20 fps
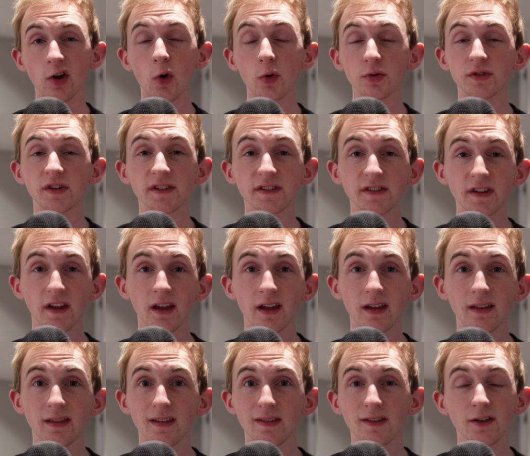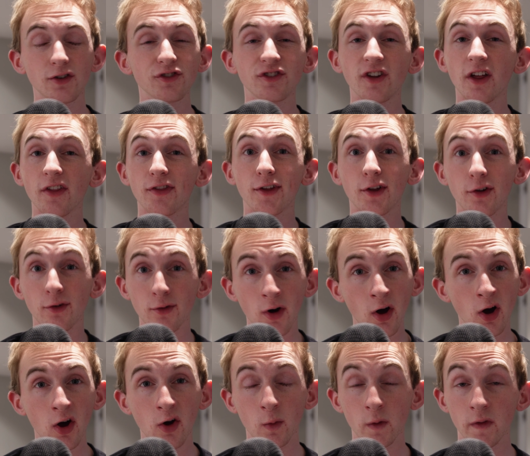go to say that there's nothing
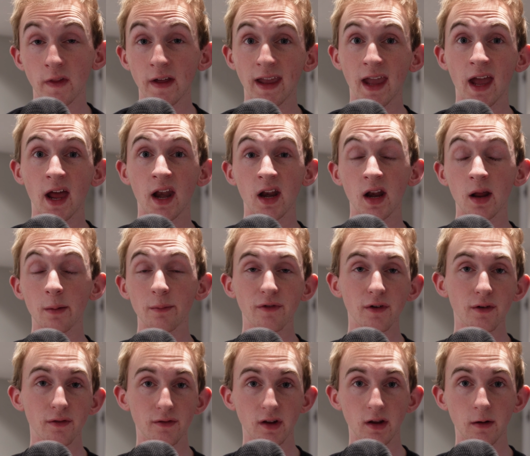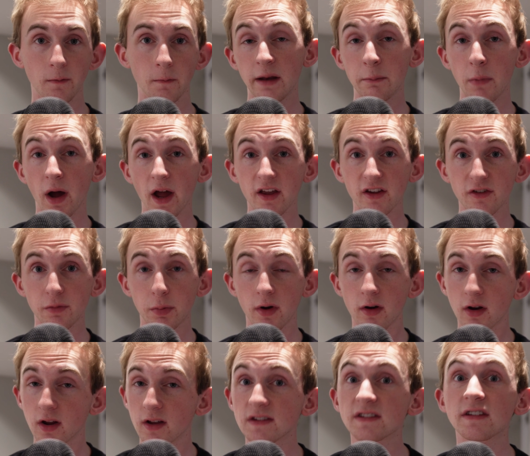wrong with the Canon M50. In my
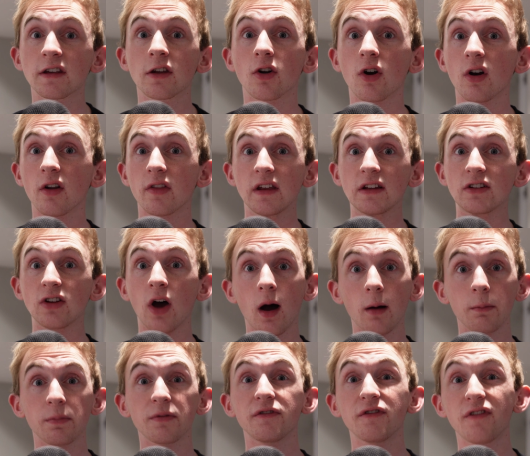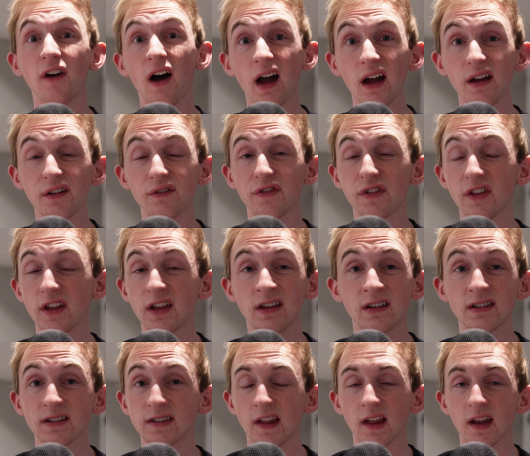experience, here are the top 5
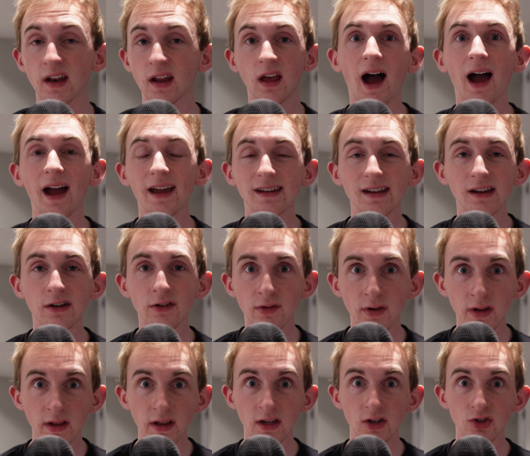things that I didn't really